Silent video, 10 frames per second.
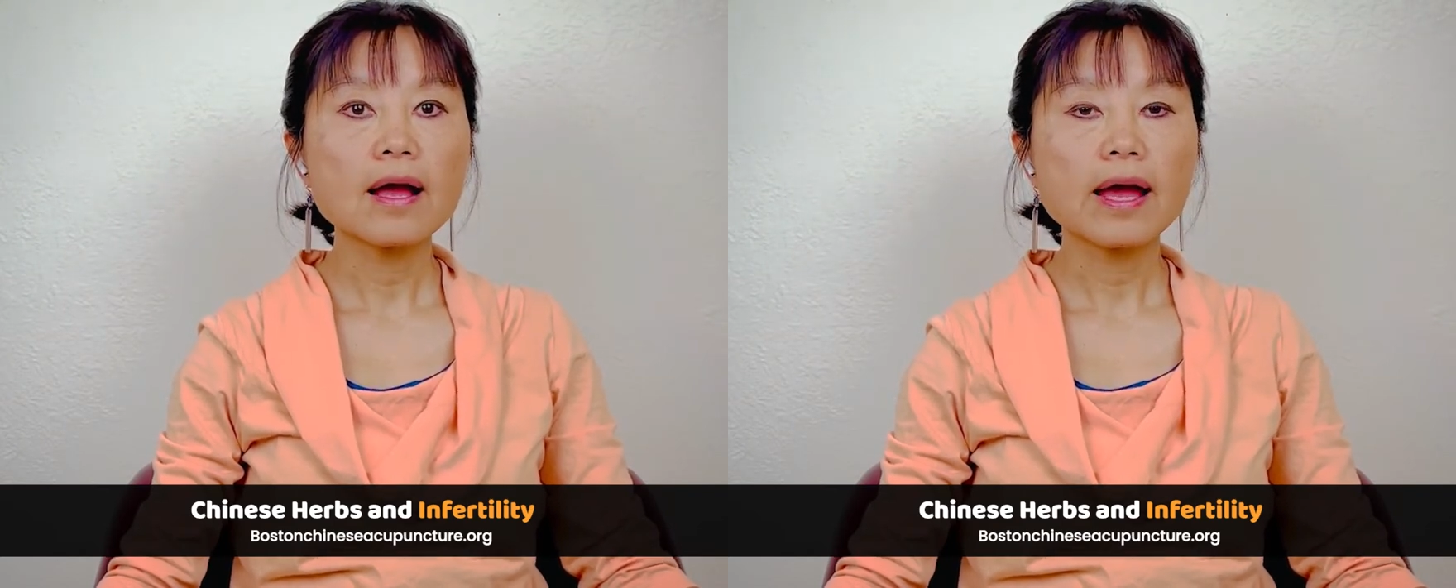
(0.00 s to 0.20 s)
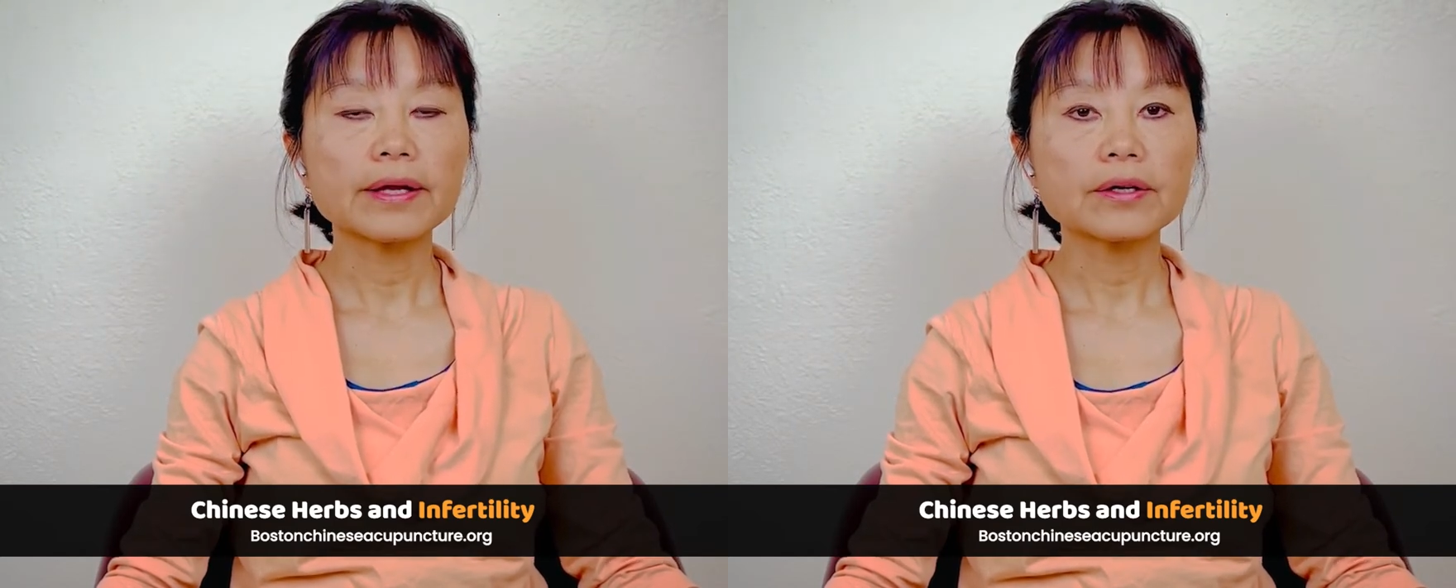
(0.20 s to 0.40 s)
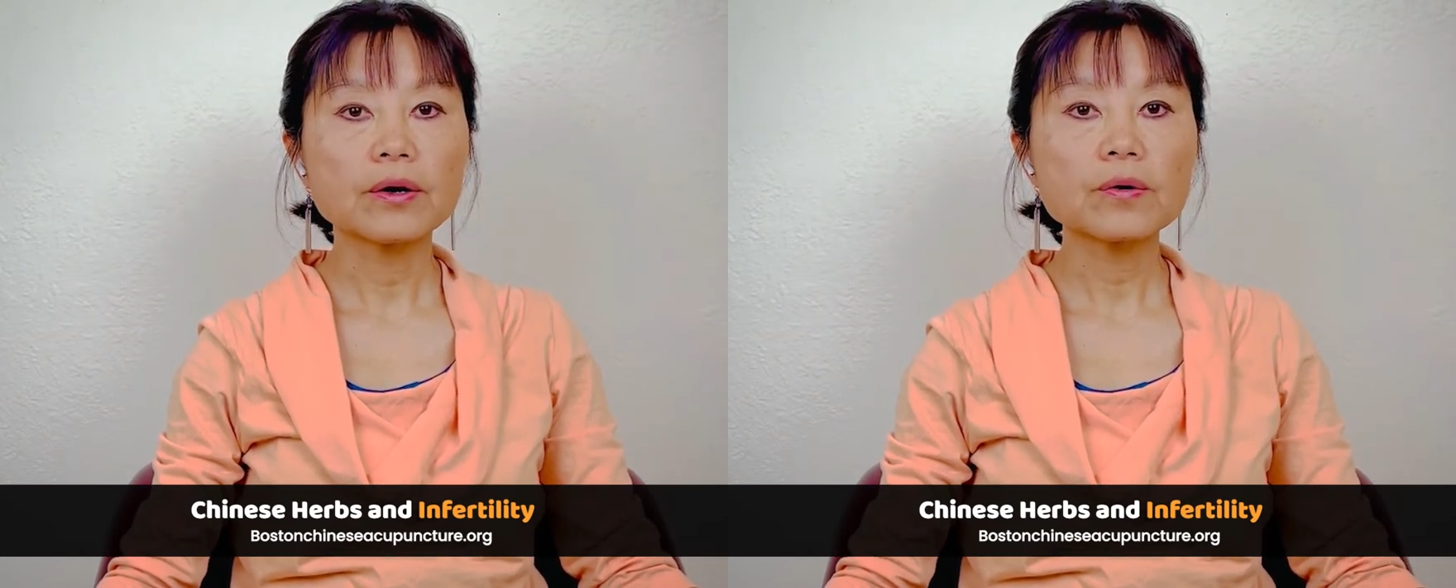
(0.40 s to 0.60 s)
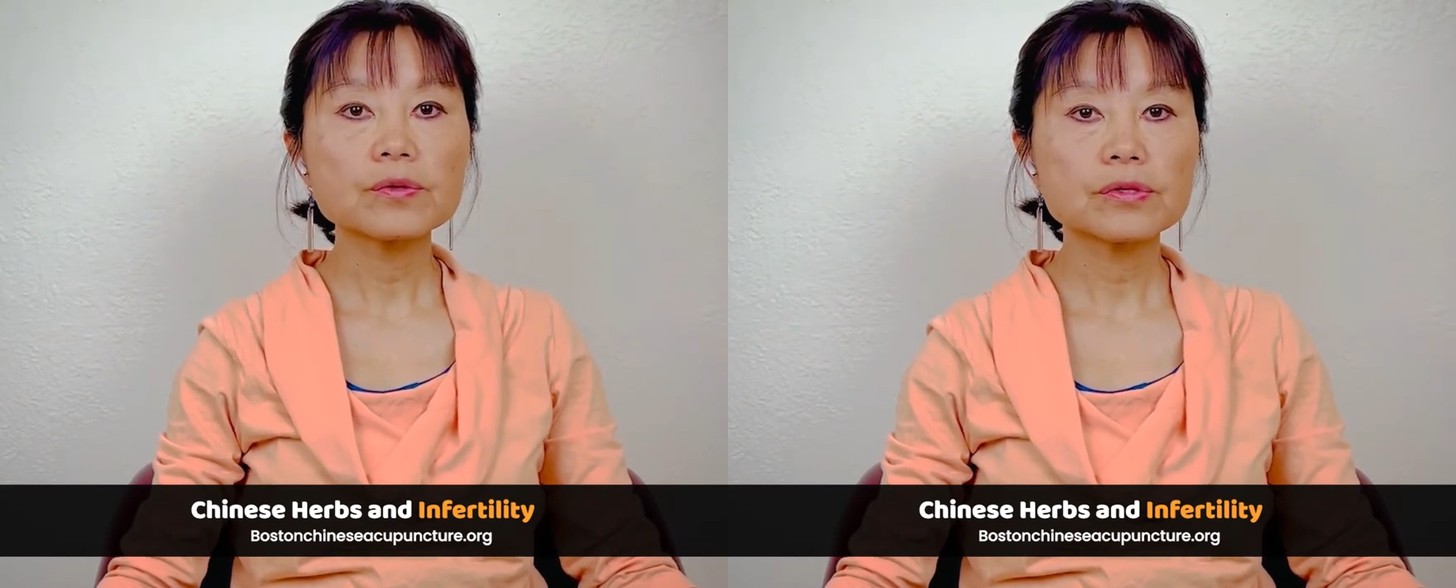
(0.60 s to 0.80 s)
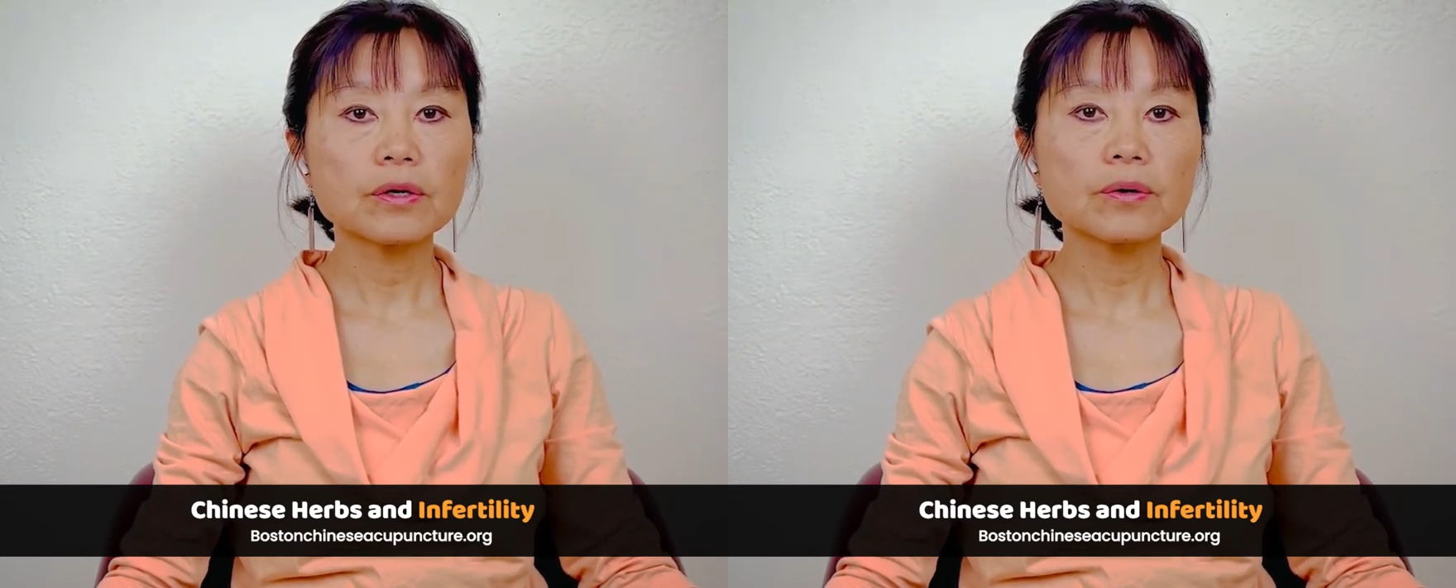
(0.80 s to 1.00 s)
and
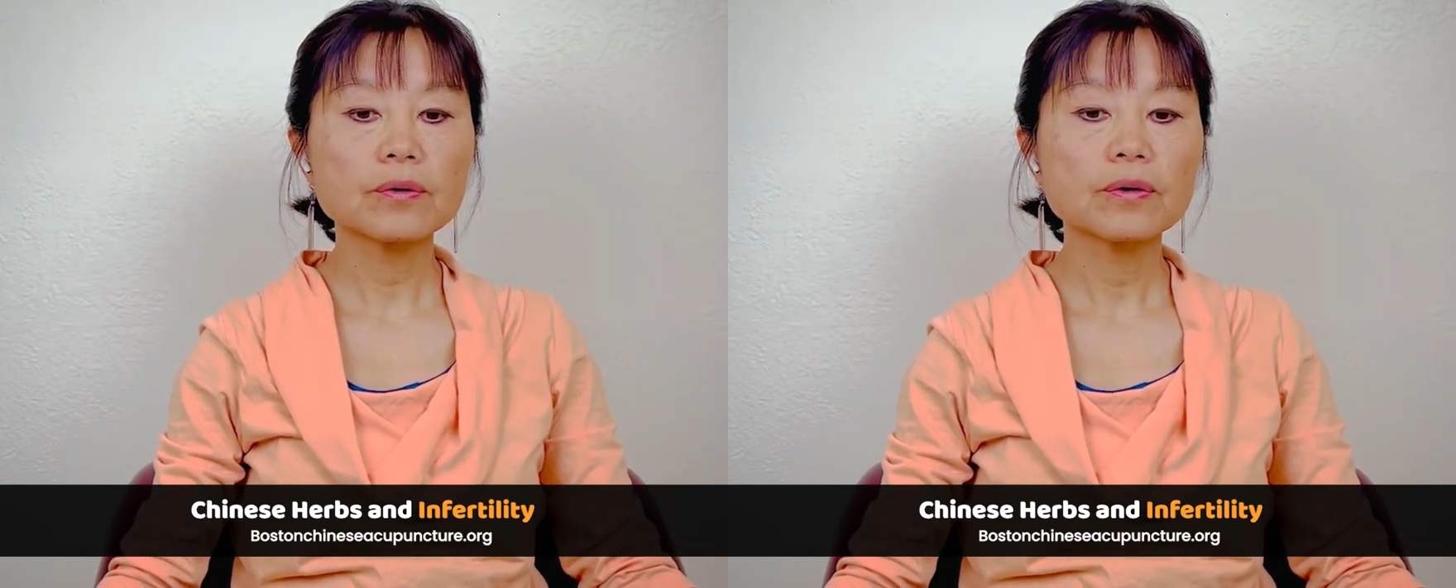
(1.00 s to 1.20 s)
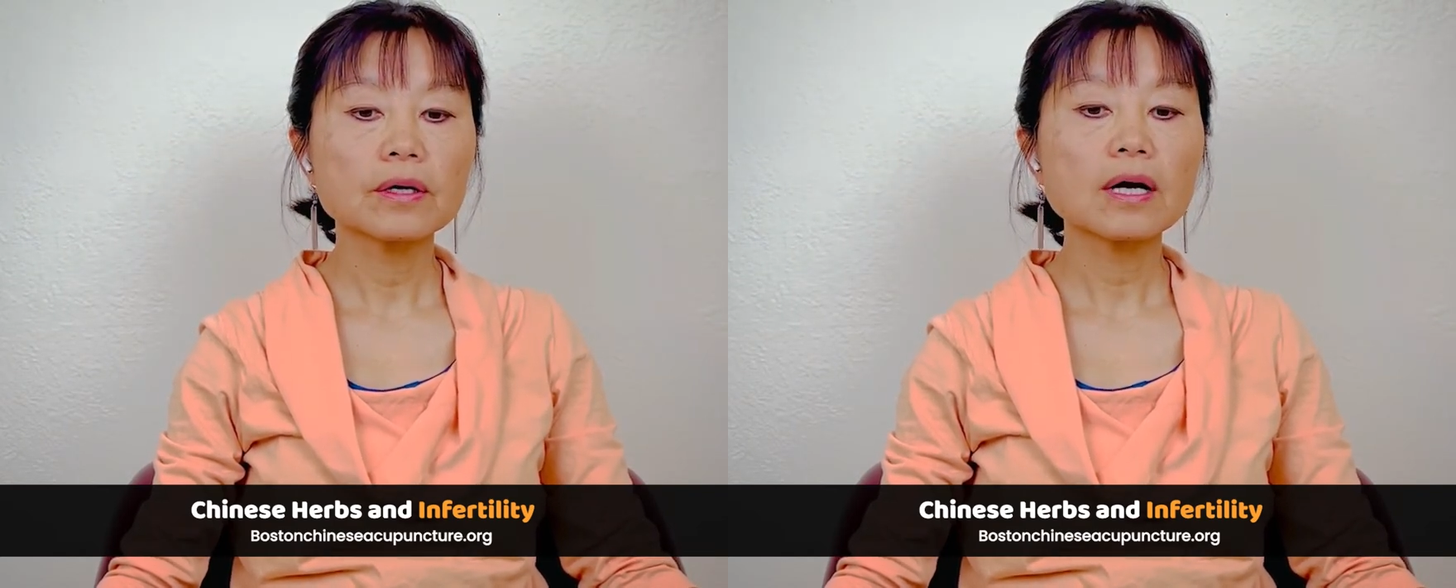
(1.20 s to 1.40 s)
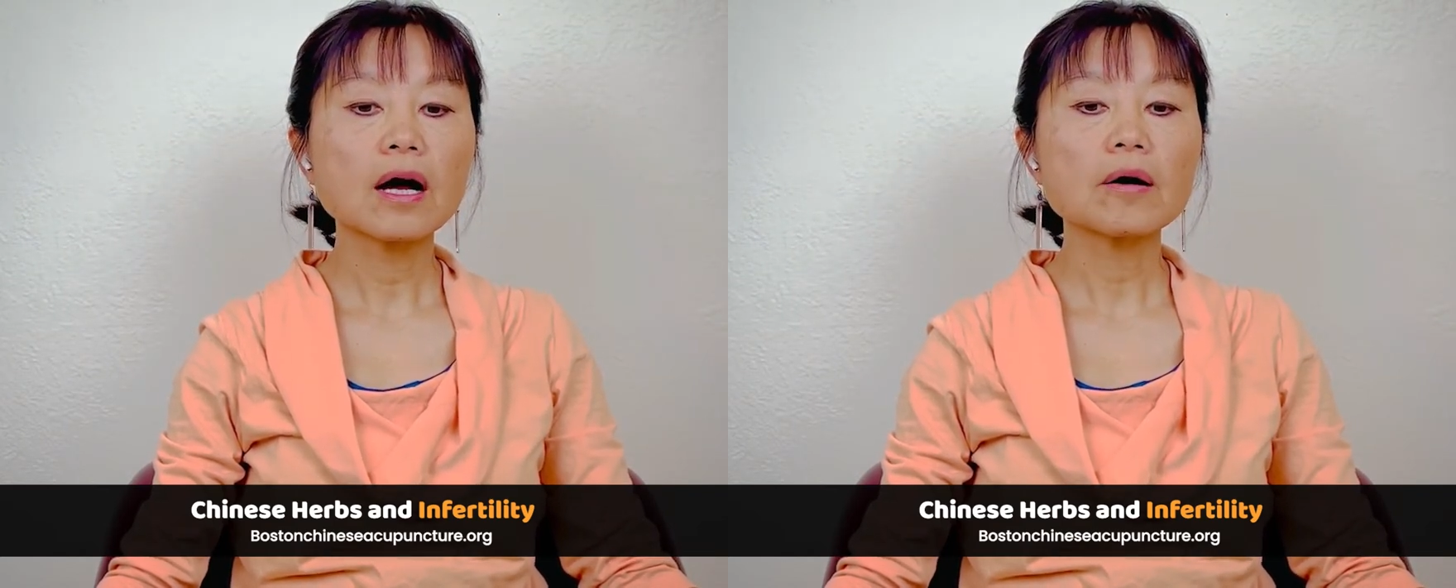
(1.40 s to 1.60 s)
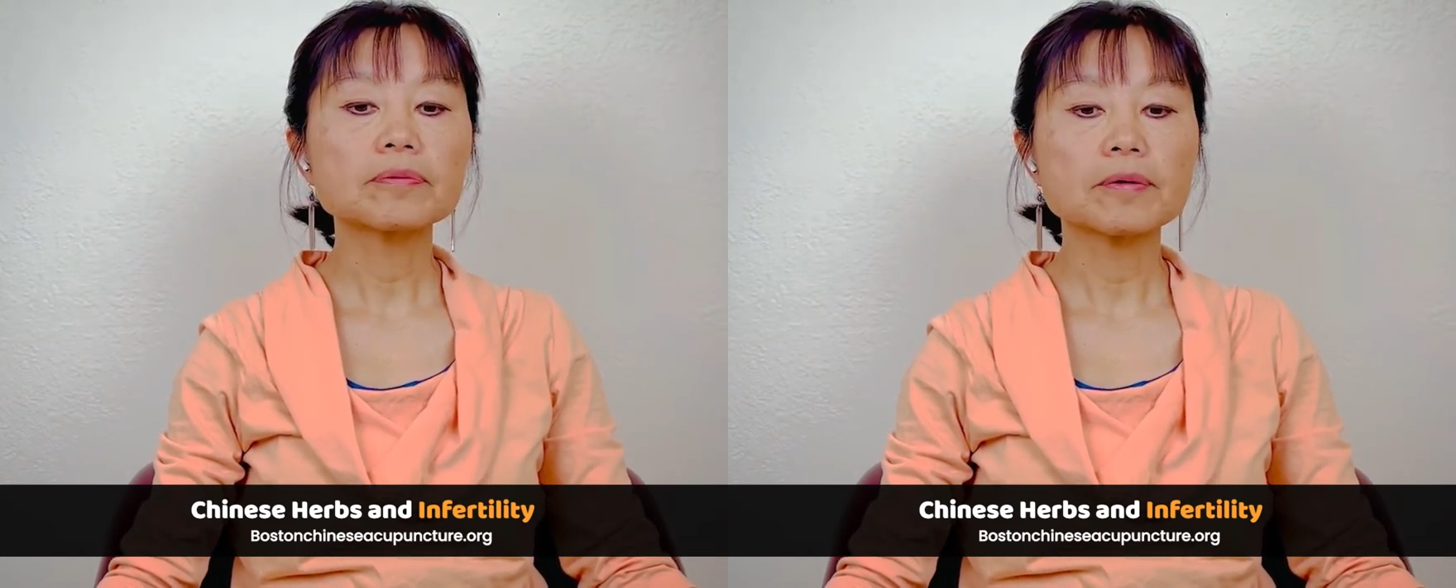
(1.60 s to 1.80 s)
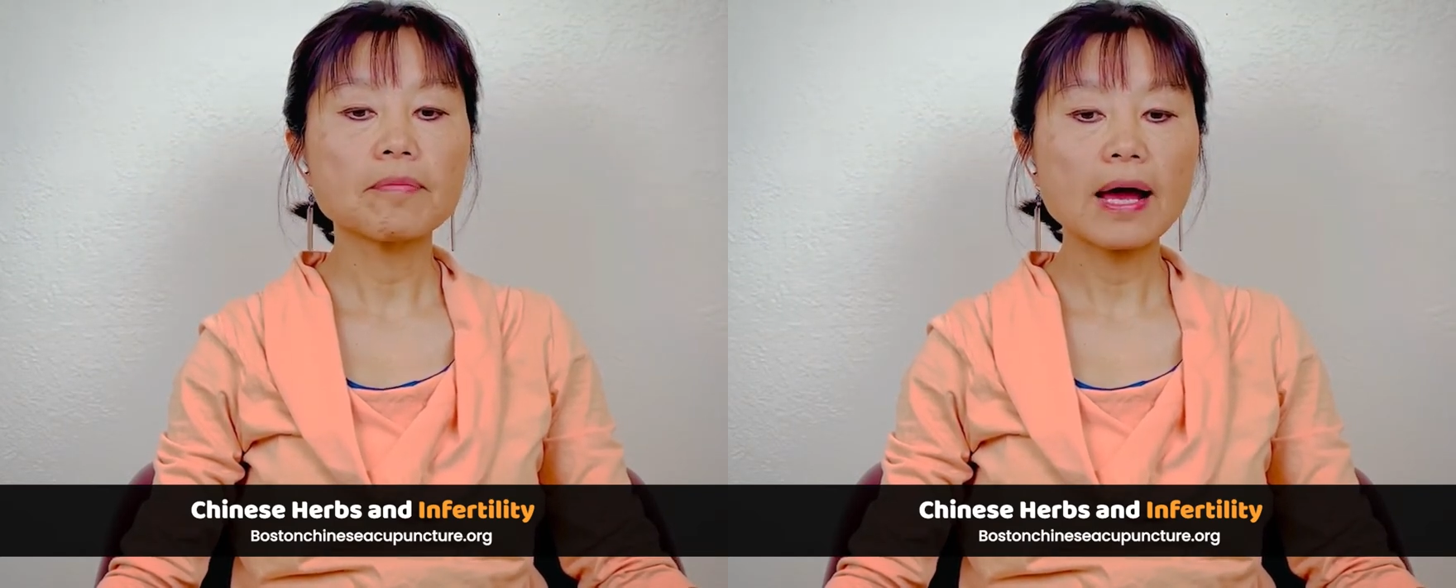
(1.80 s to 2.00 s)
also
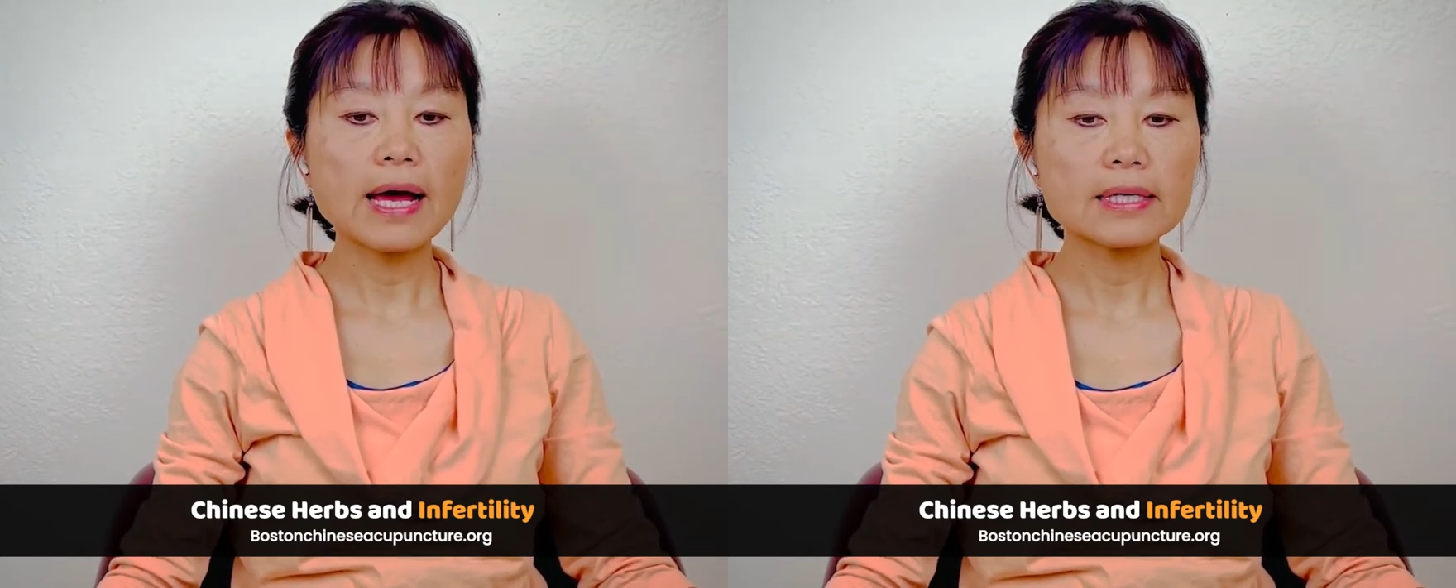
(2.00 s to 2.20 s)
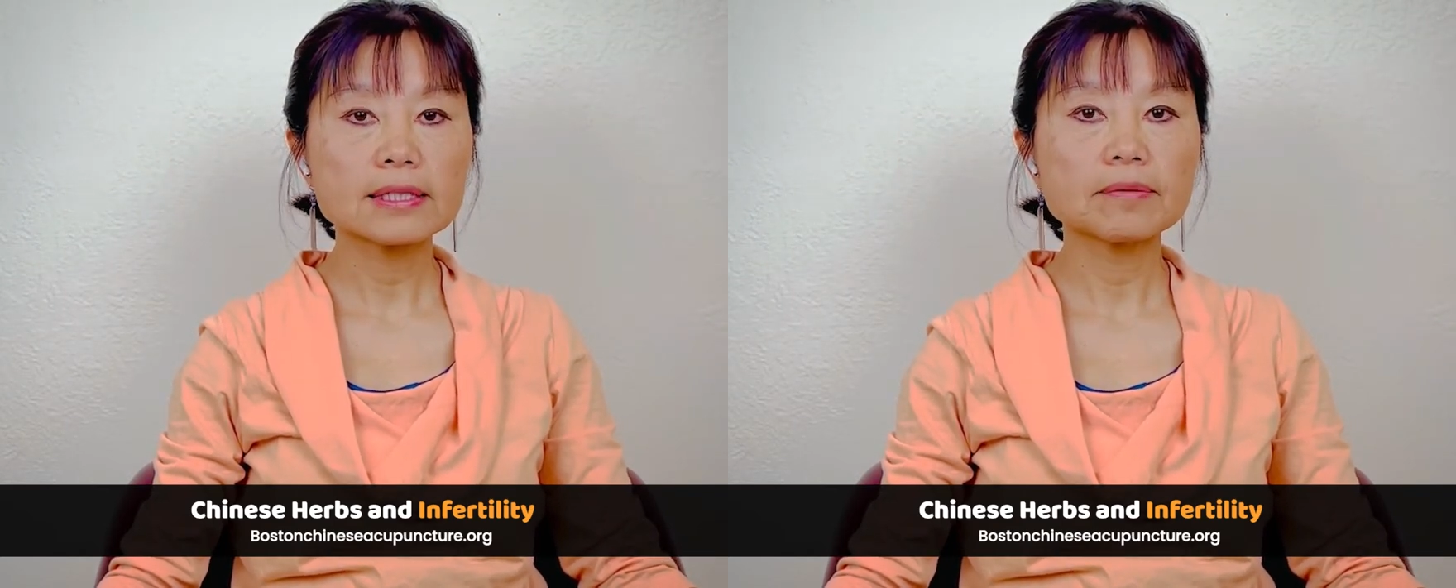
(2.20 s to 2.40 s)
optimize